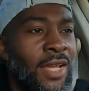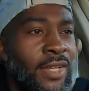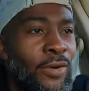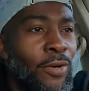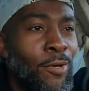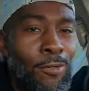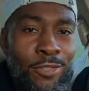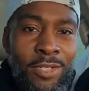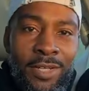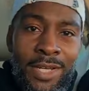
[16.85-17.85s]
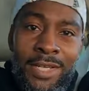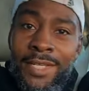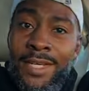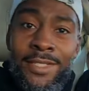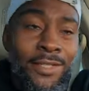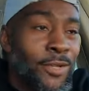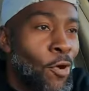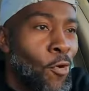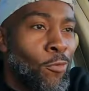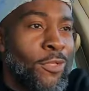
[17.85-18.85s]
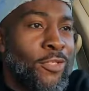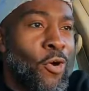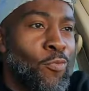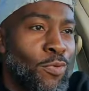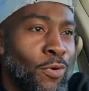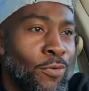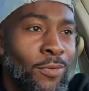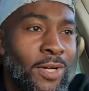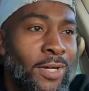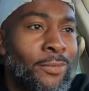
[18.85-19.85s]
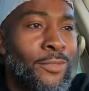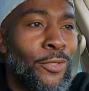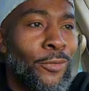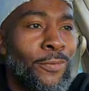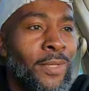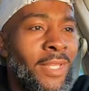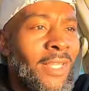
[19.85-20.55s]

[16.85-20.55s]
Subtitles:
I ain't gonna hold y'all. I ain't got nothing to hold this GoPro up, so